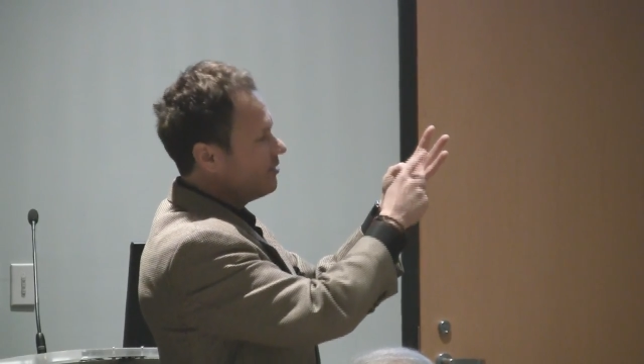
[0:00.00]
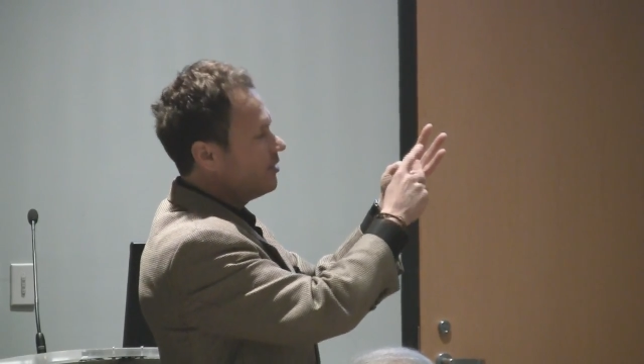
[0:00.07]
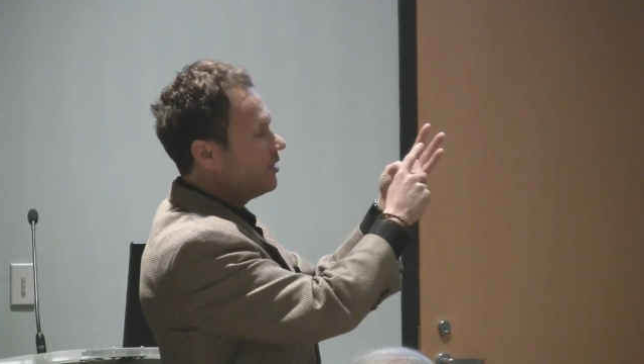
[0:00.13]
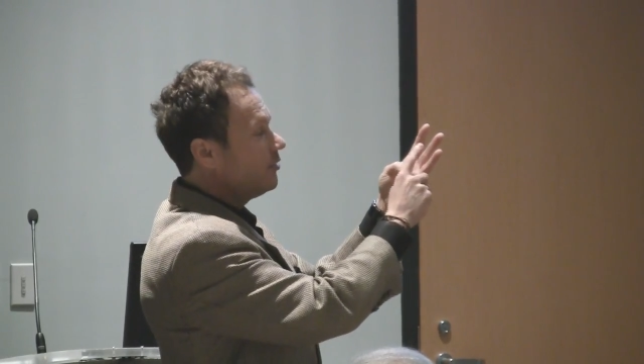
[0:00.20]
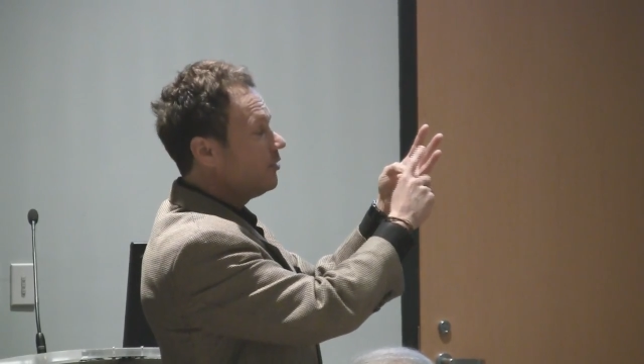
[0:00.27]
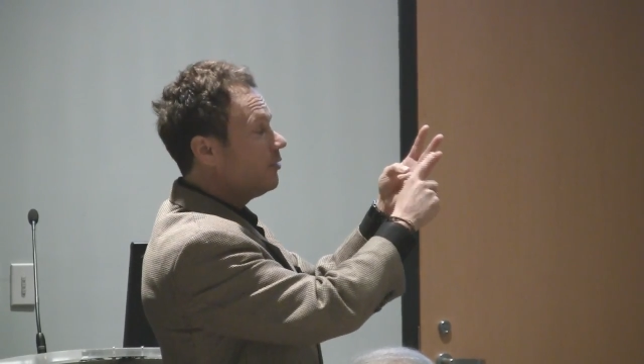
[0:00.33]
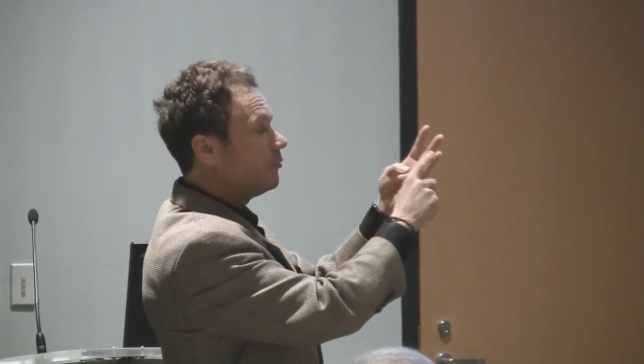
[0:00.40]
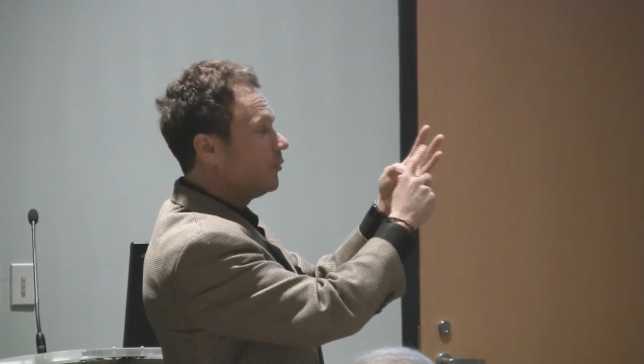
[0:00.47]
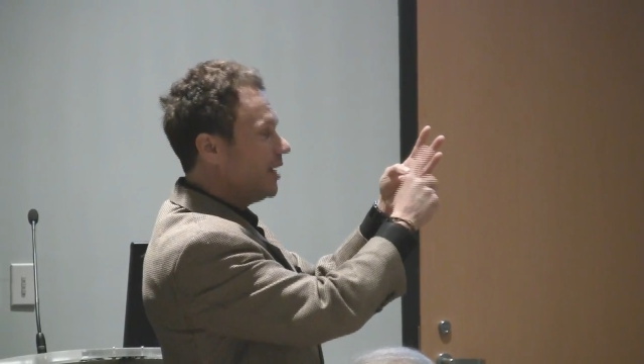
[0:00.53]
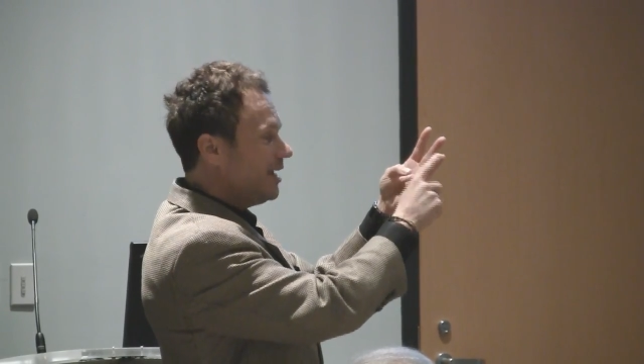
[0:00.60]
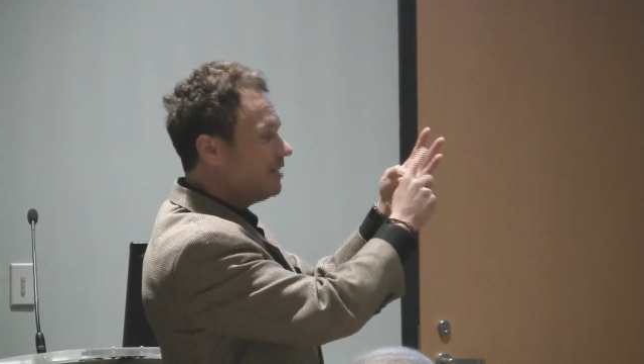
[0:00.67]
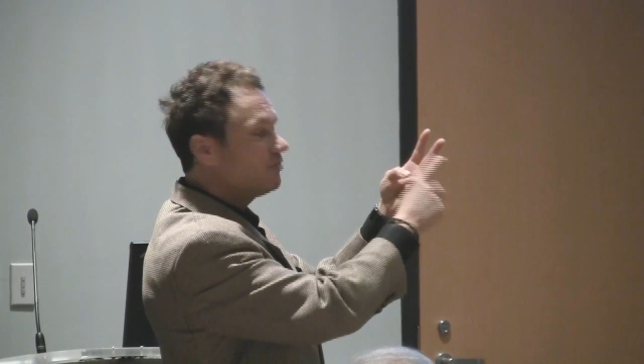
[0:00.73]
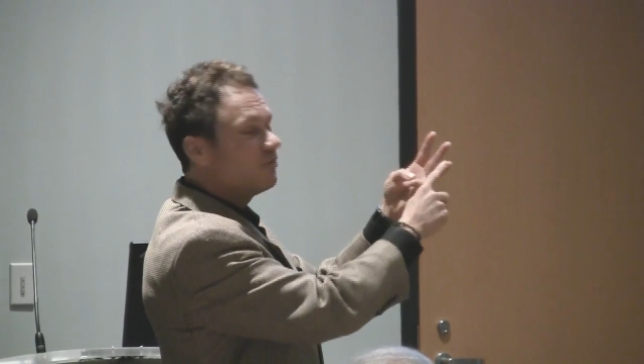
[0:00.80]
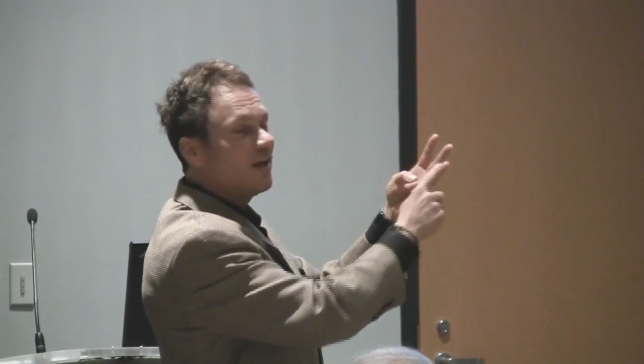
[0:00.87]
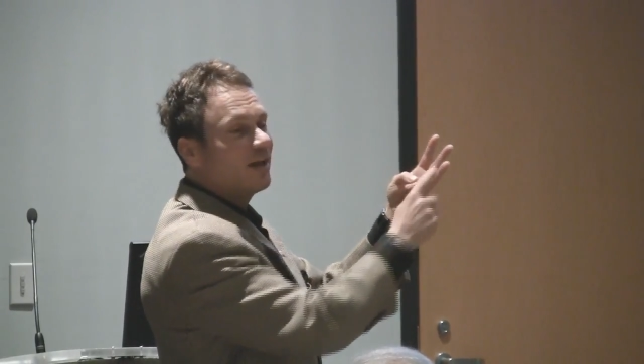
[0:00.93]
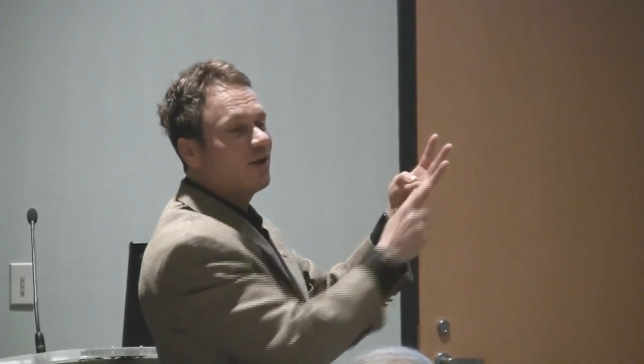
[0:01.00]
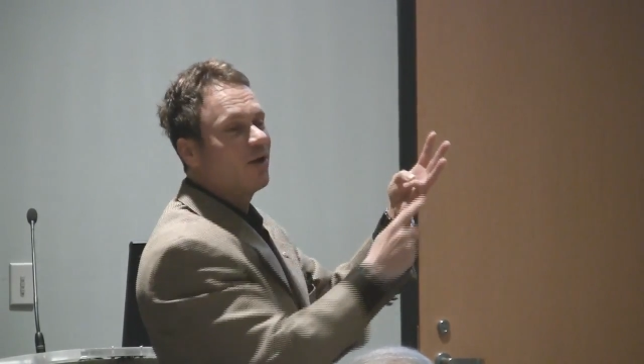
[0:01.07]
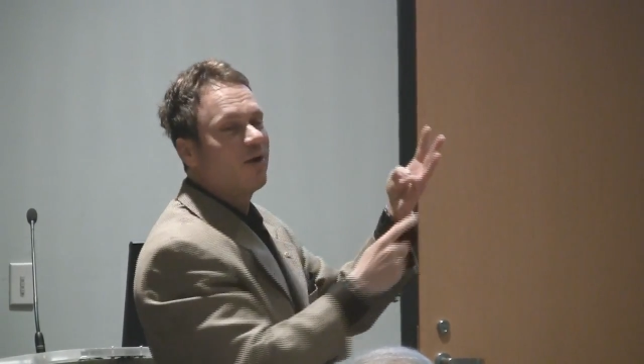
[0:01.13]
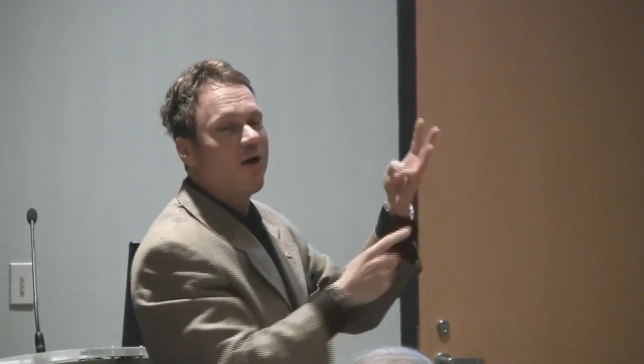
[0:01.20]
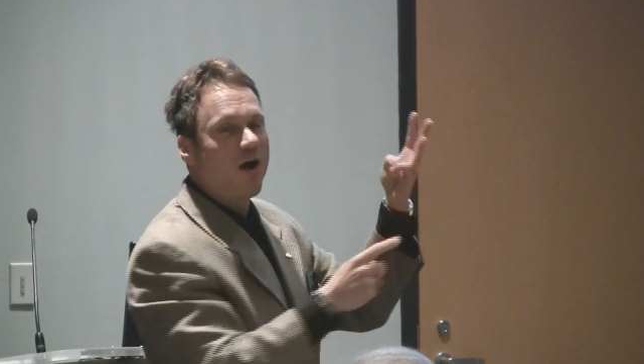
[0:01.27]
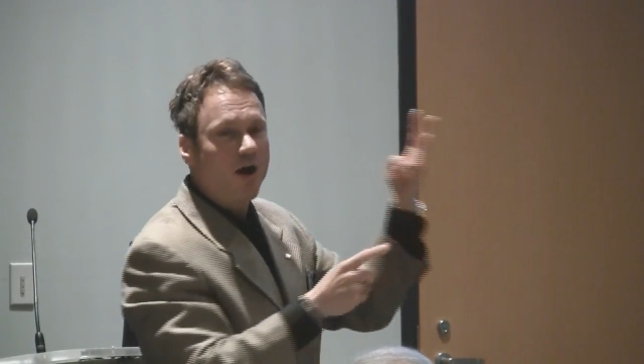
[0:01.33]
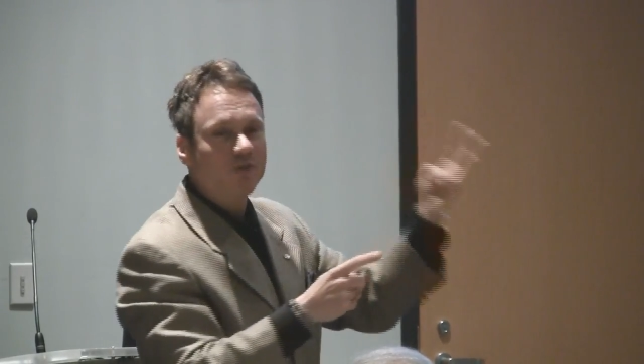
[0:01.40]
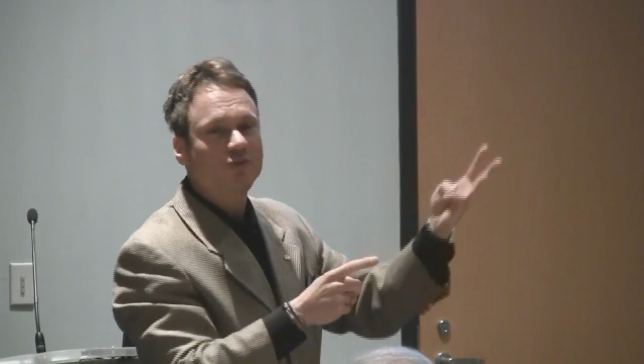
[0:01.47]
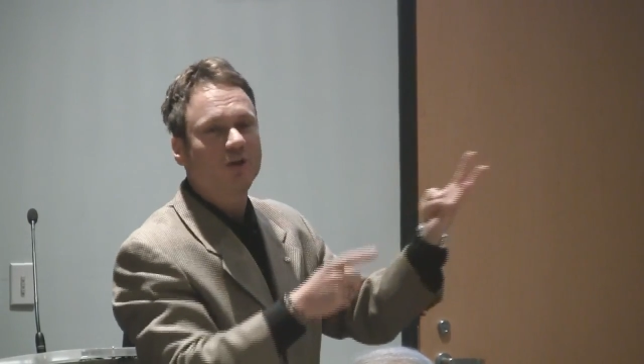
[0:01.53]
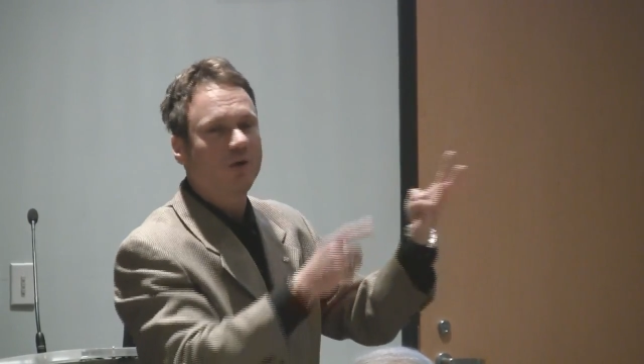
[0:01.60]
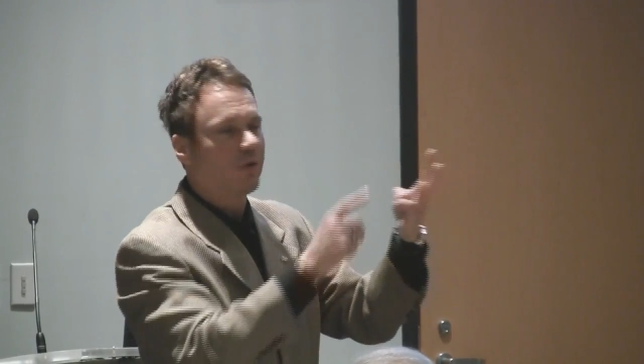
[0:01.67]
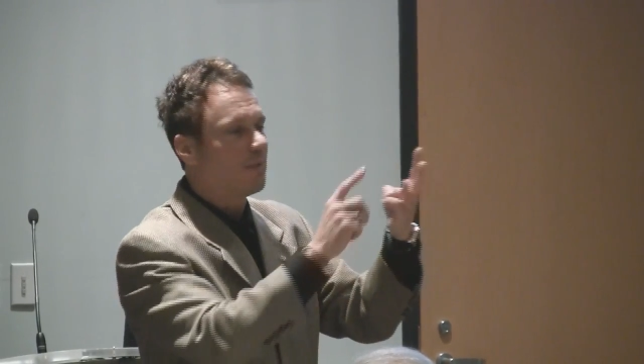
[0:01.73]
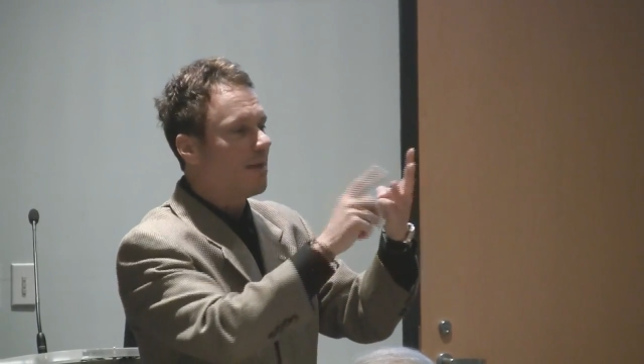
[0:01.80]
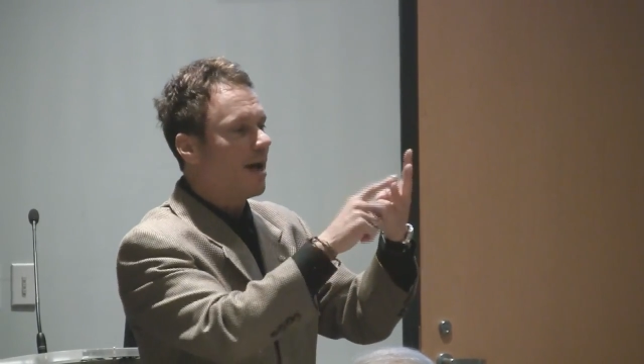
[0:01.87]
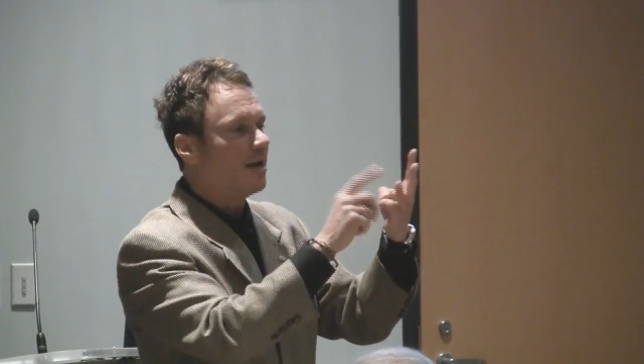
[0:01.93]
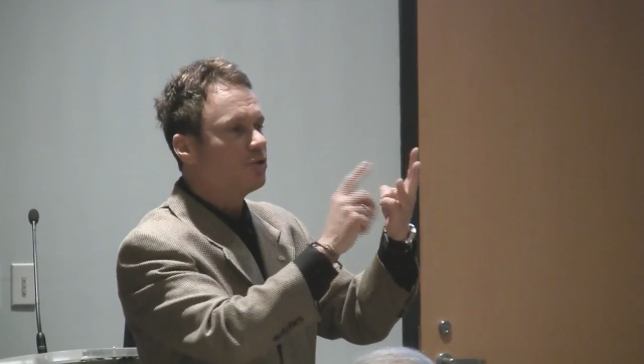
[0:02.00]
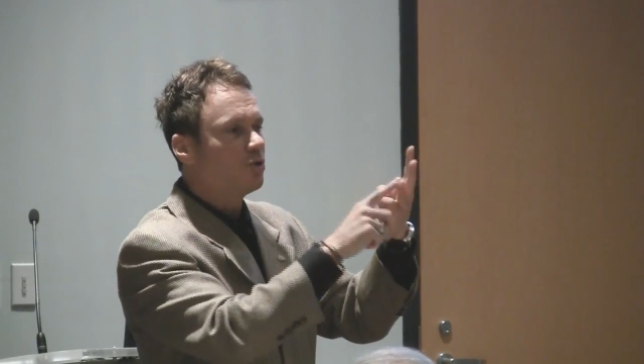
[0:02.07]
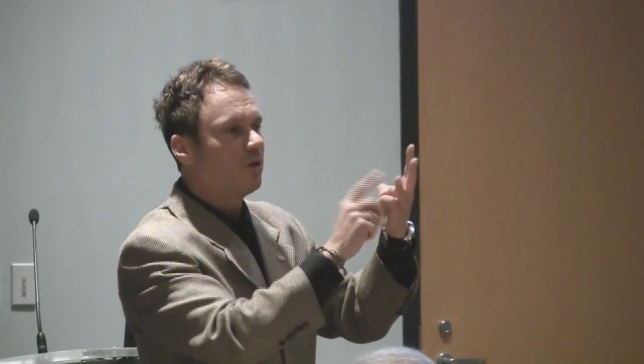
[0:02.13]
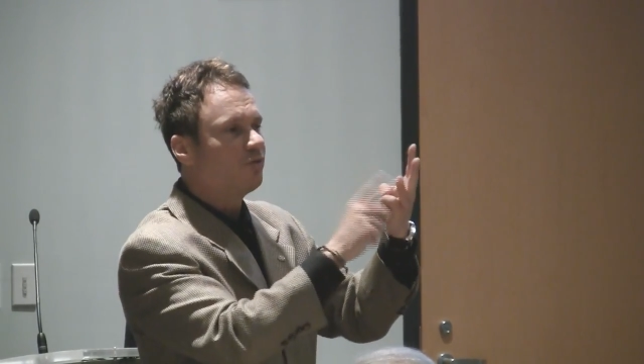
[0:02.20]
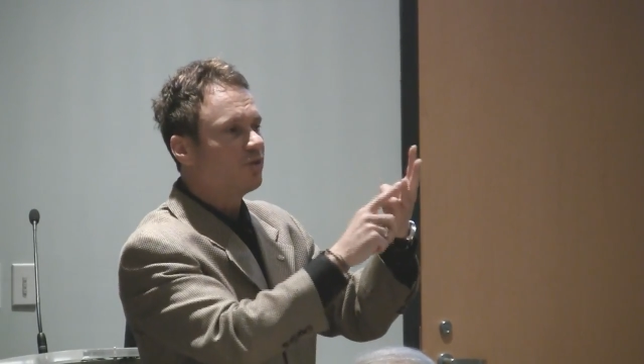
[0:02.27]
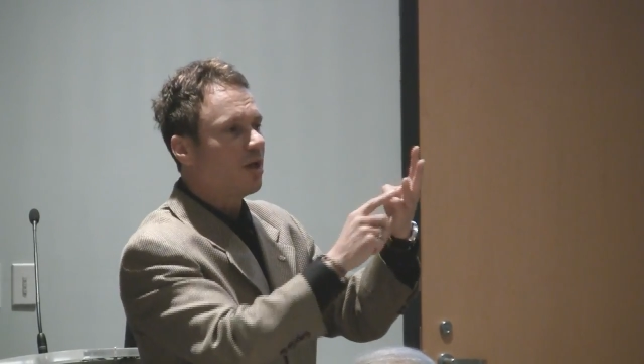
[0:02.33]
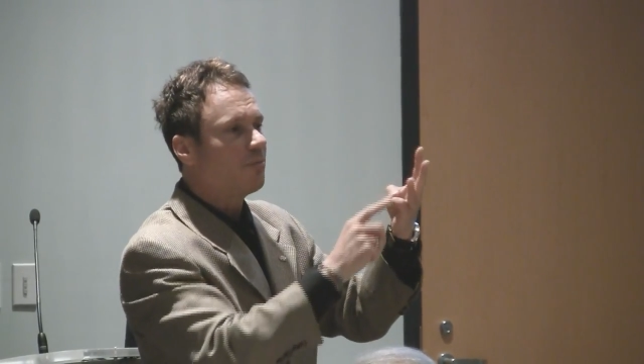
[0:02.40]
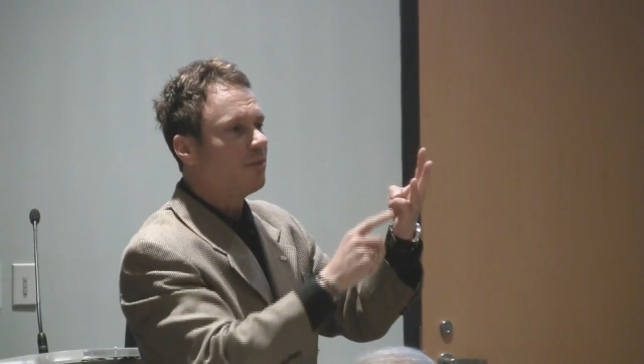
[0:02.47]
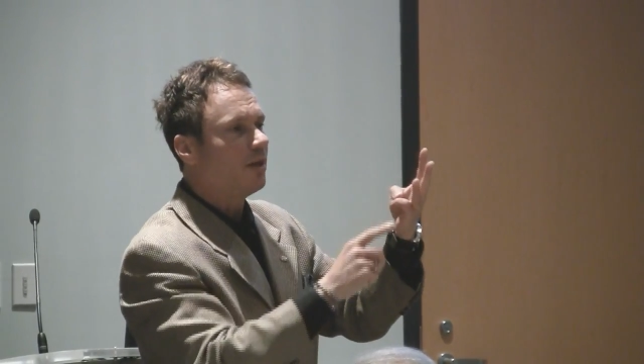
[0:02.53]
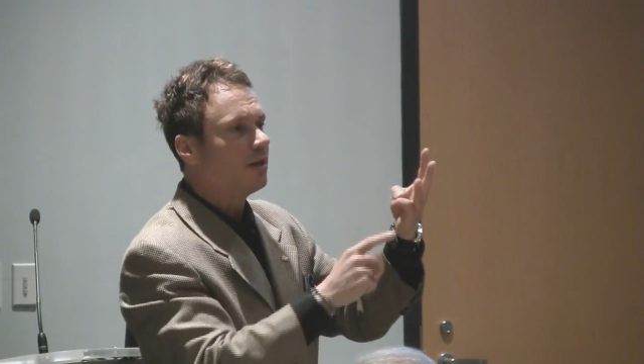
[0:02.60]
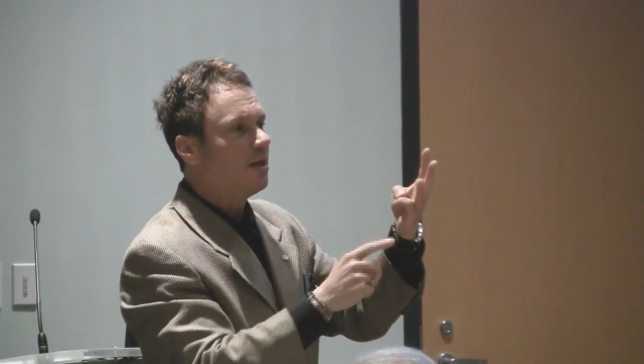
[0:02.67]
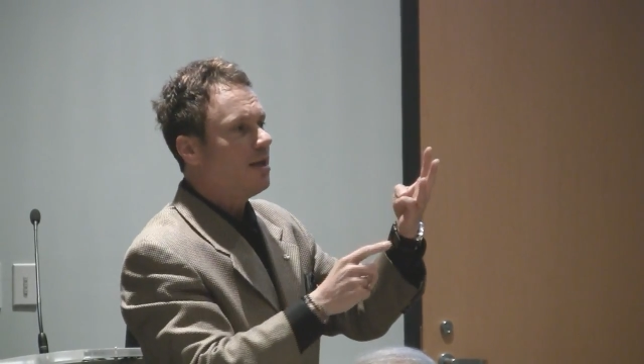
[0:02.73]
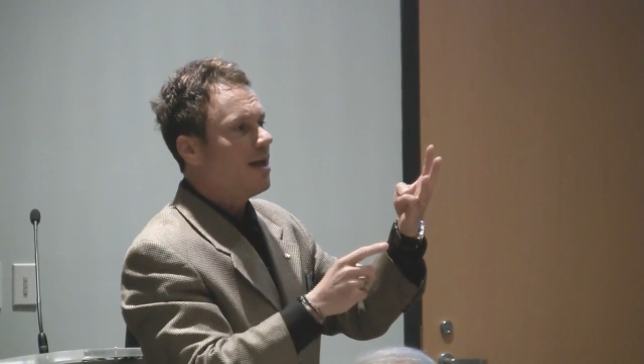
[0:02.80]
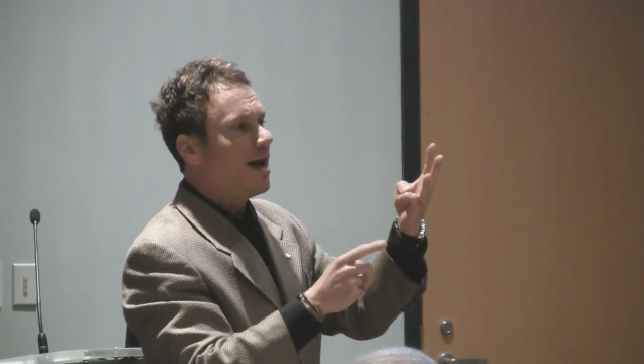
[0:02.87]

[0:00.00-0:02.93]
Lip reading: The ring finger also reminds you of something.